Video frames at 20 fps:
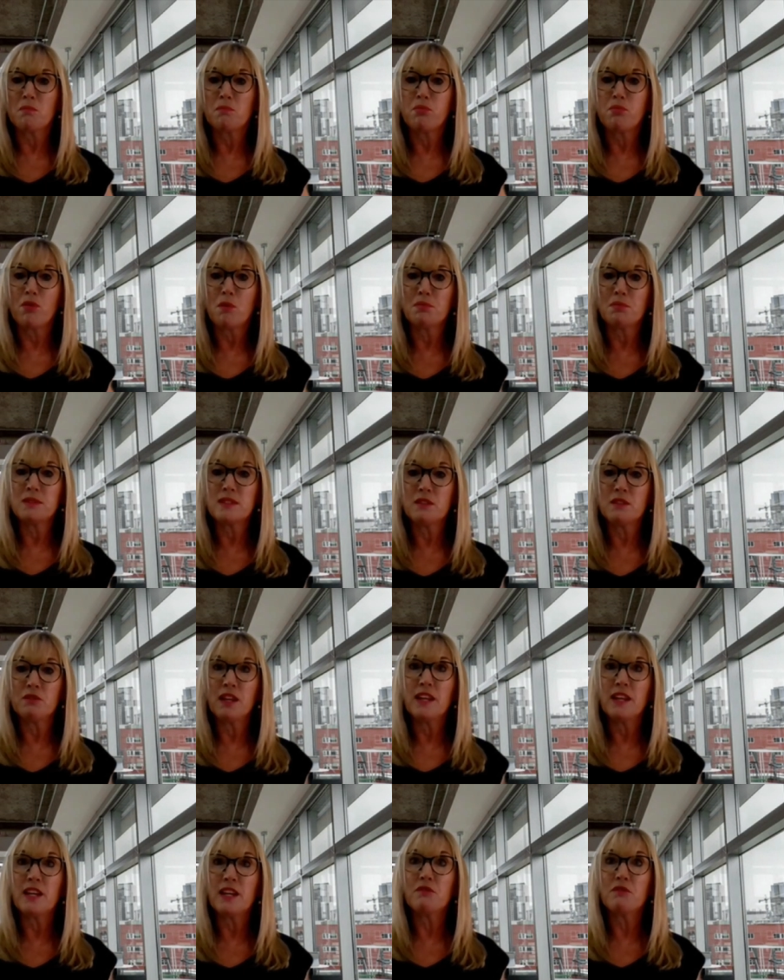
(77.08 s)
property
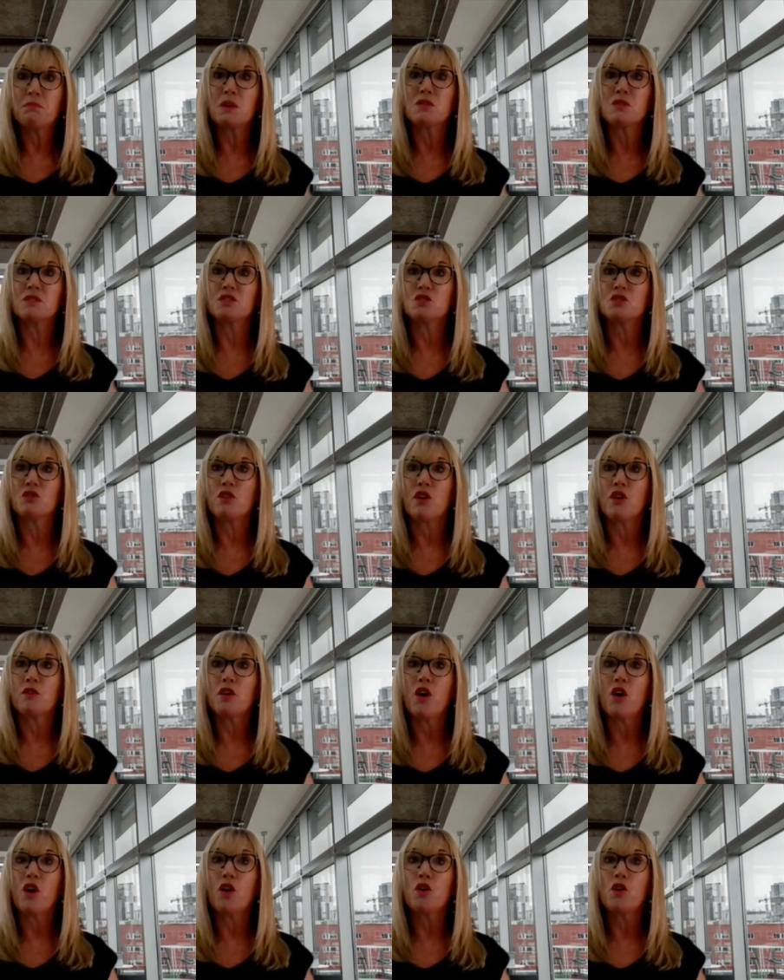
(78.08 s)
relief because it's your own
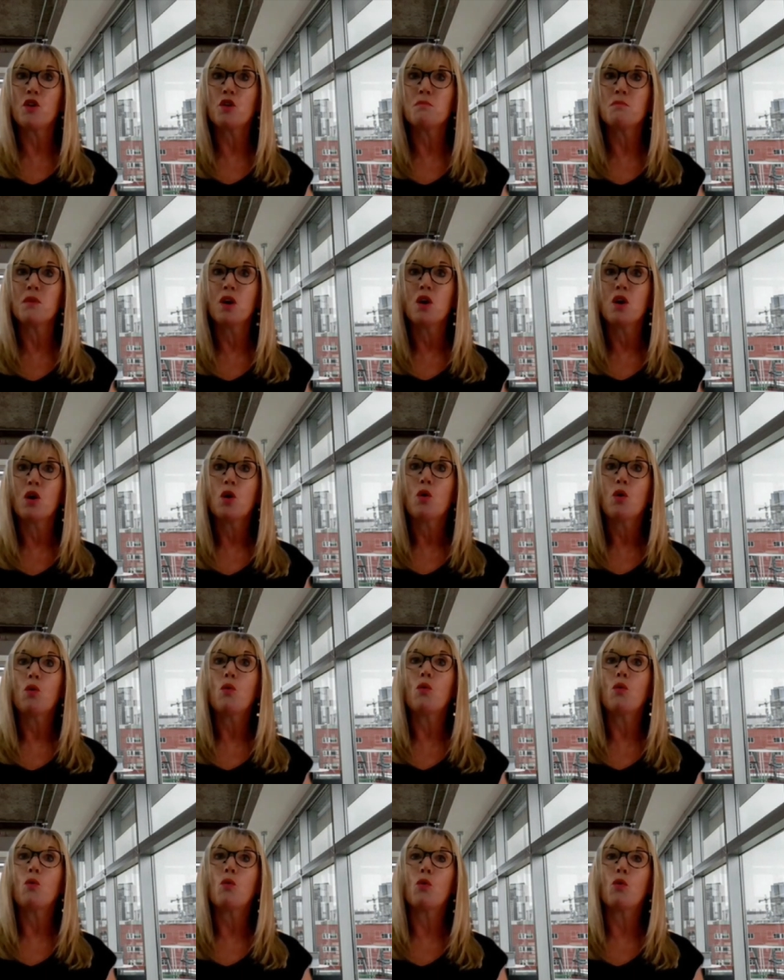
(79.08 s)
home,
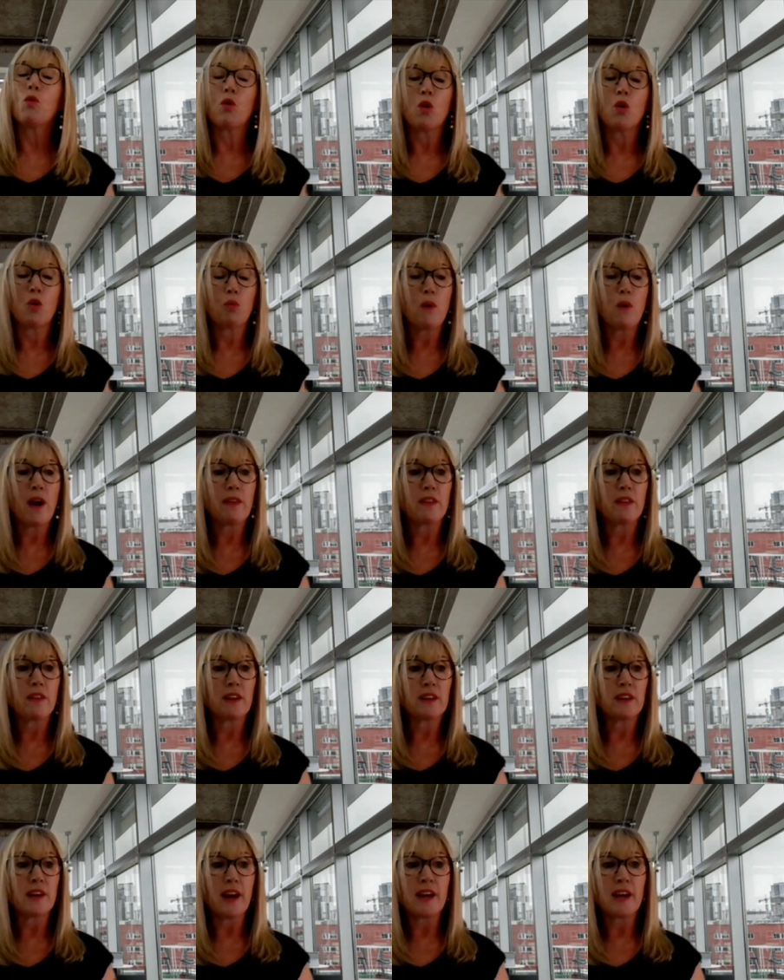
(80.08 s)
or where the
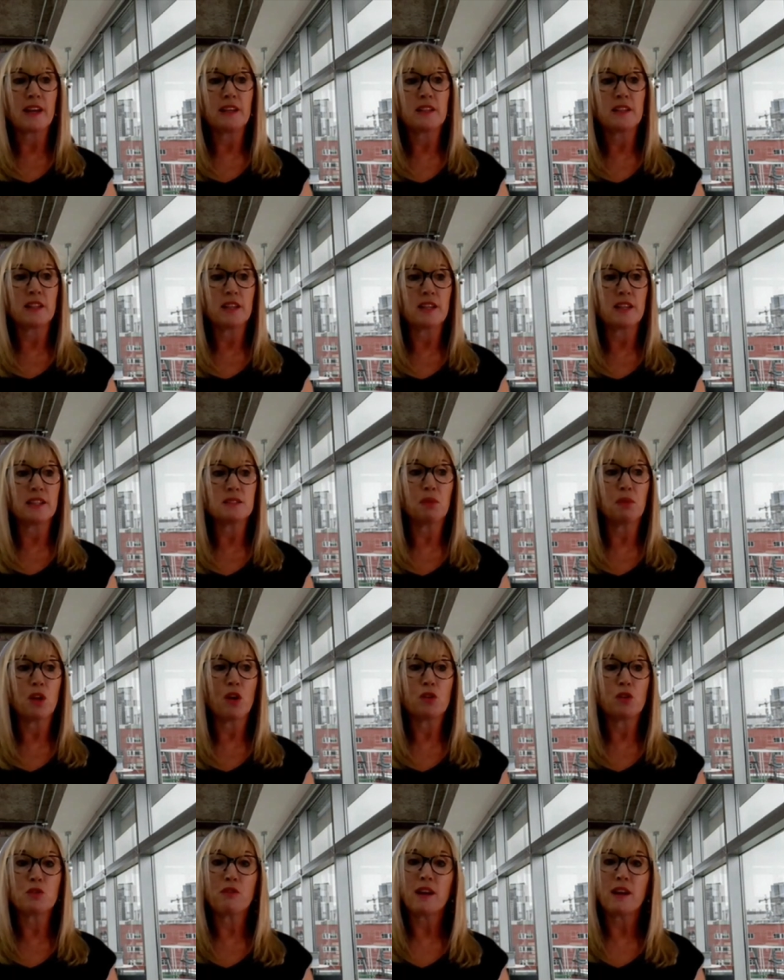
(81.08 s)
gain is
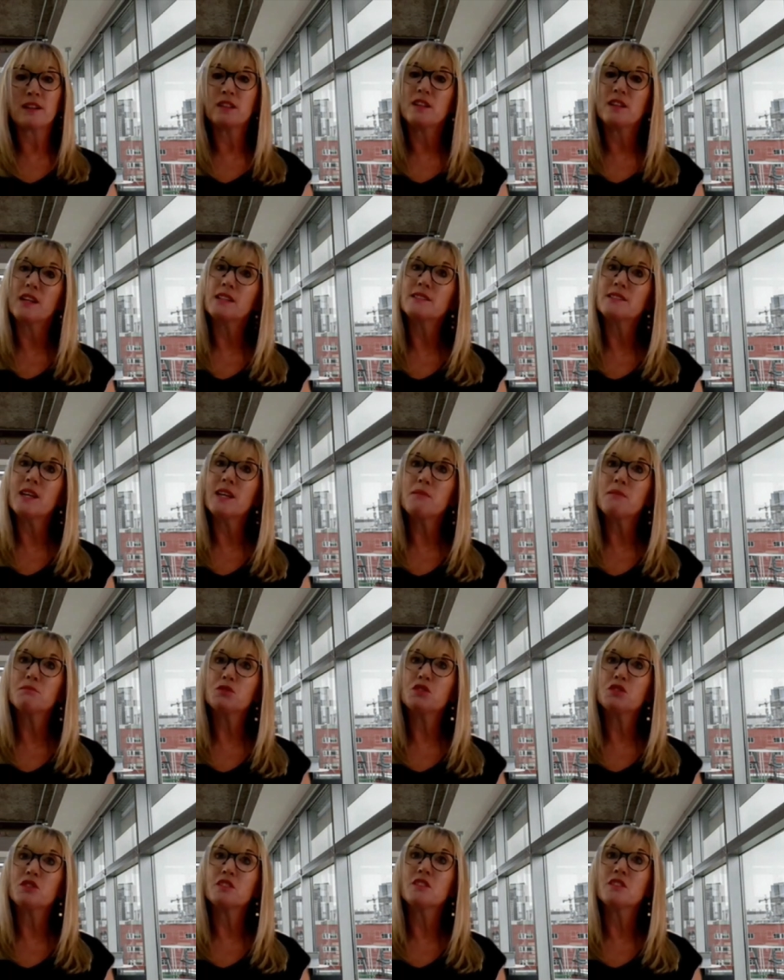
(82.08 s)
below your annual
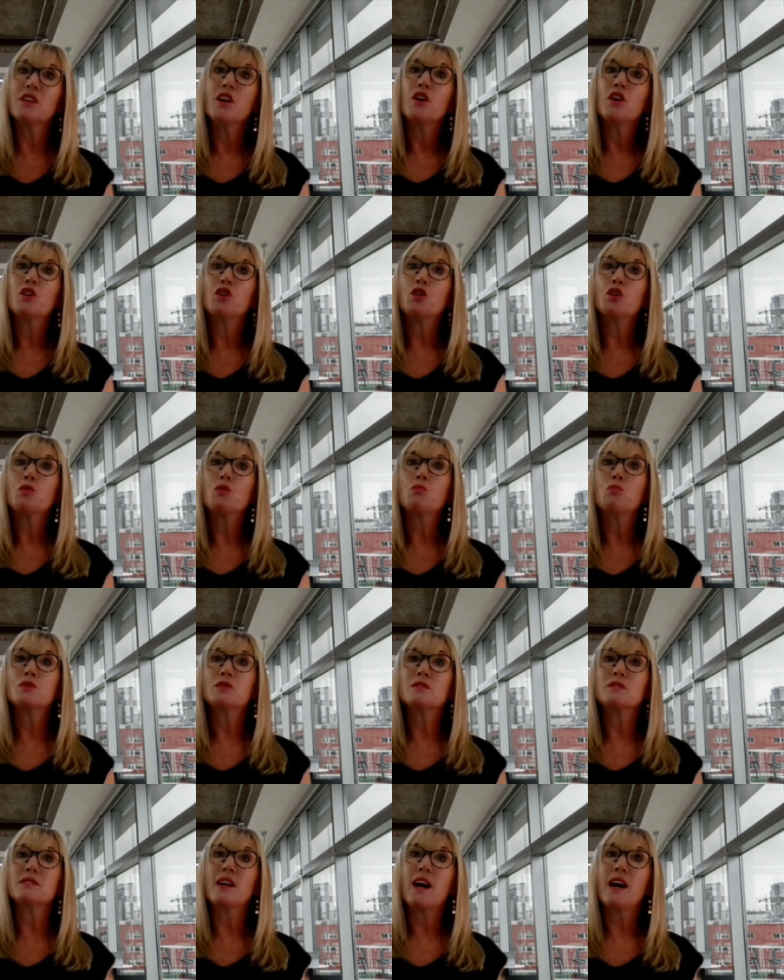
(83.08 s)
exemption, you
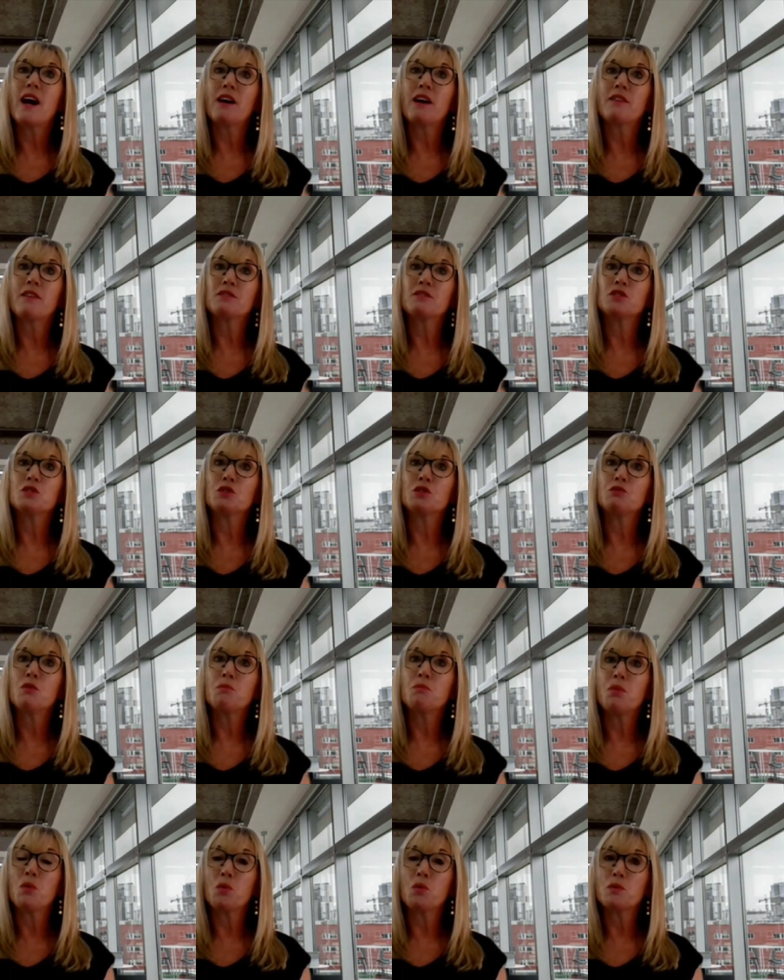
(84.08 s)
wouldn't have to
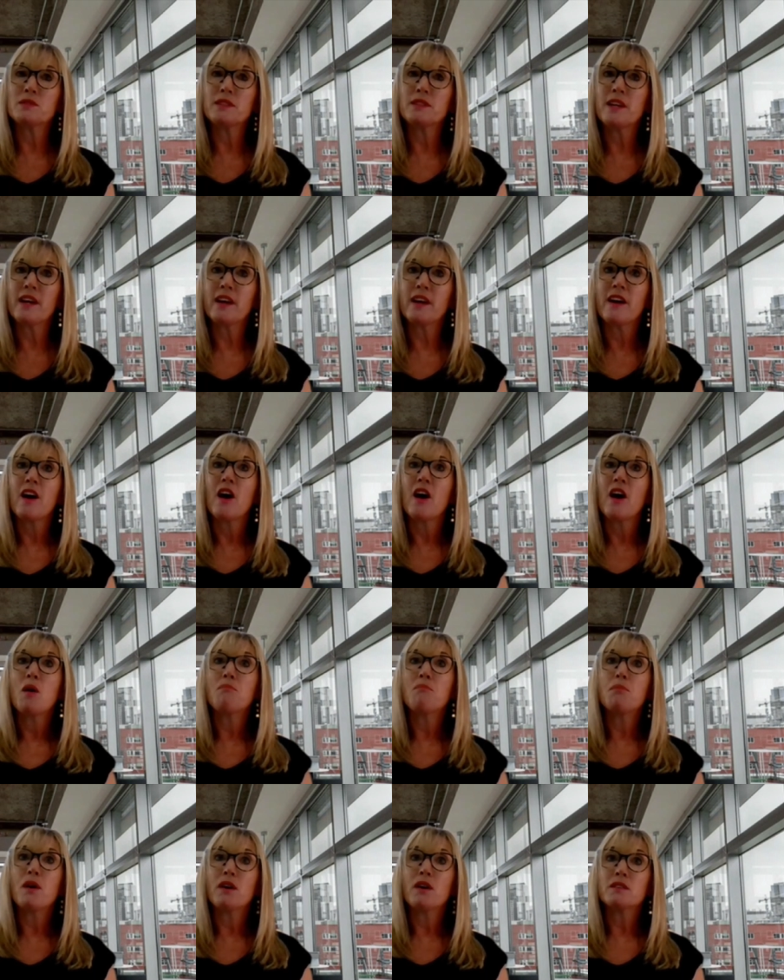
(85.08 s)
report it.
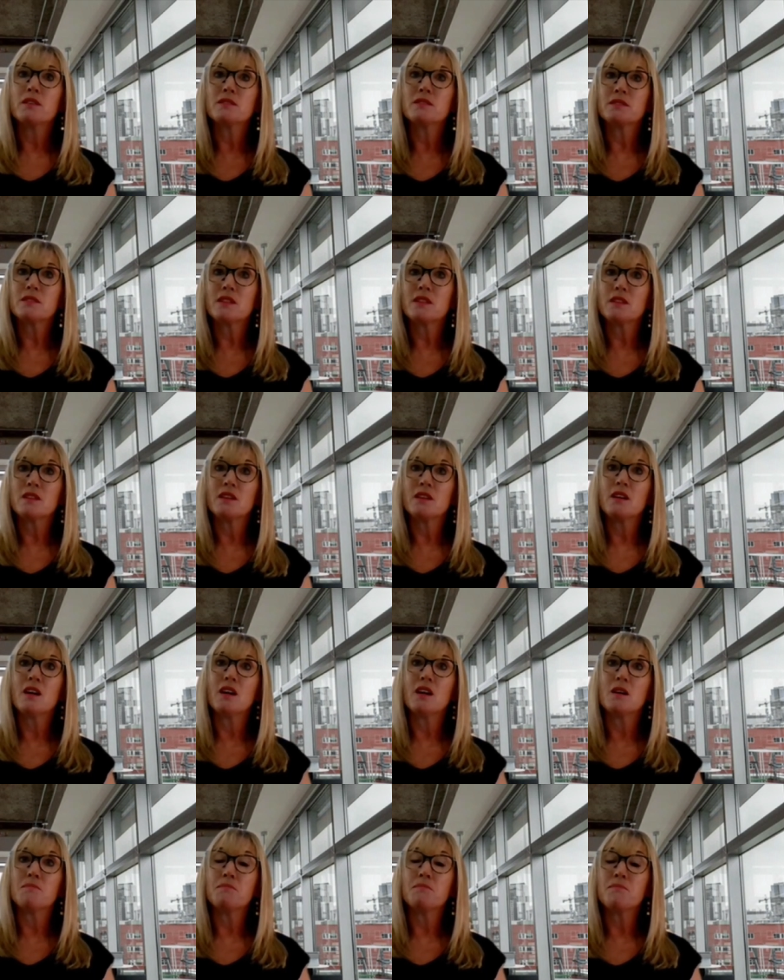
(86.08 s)
But
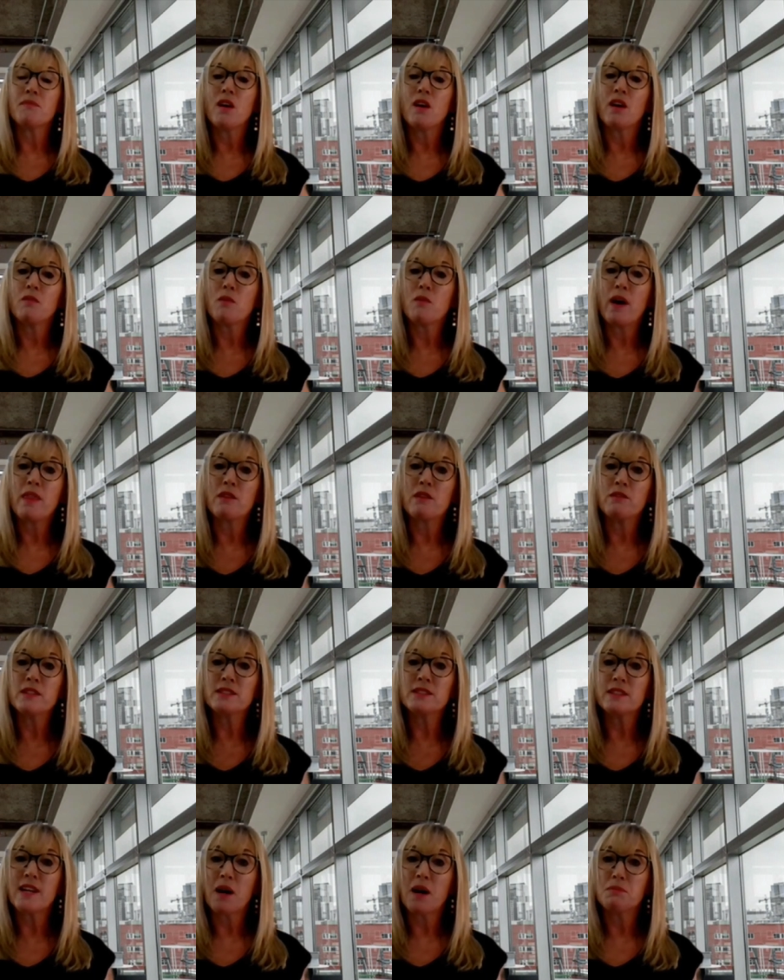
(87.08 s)
where there
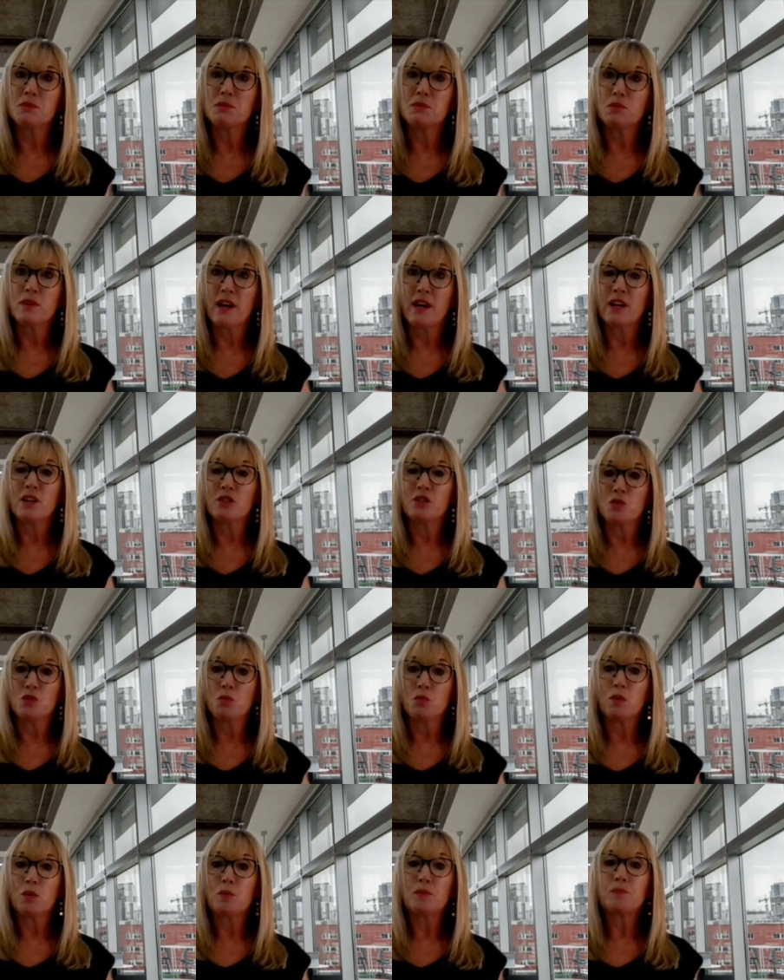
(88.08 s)
is a capital gain, you
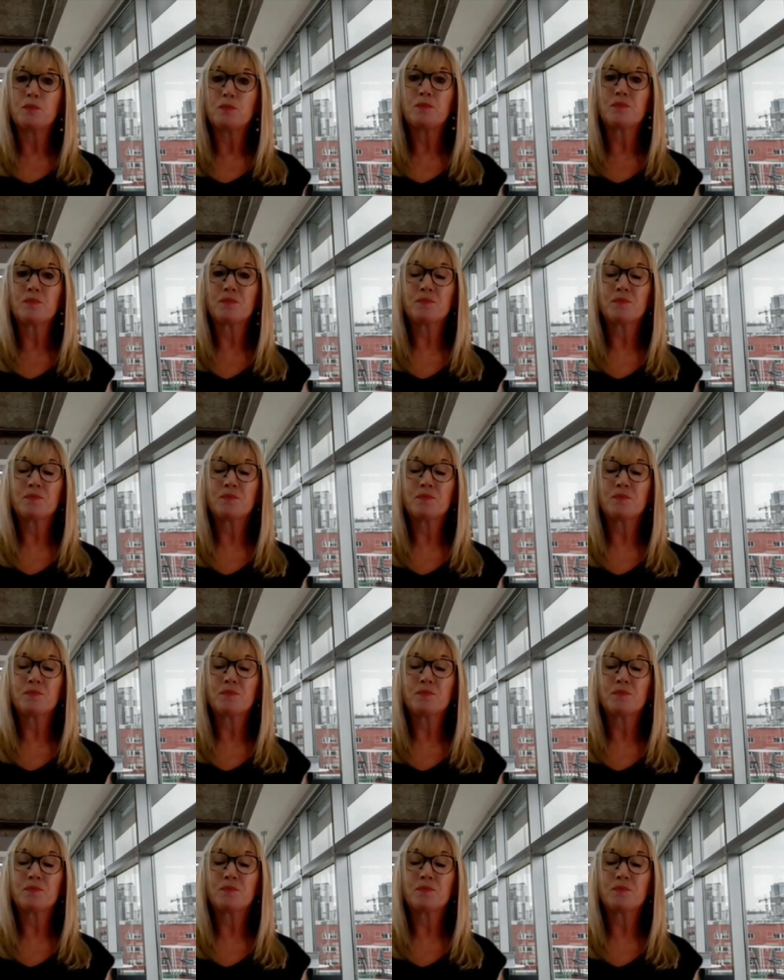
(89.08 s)
will.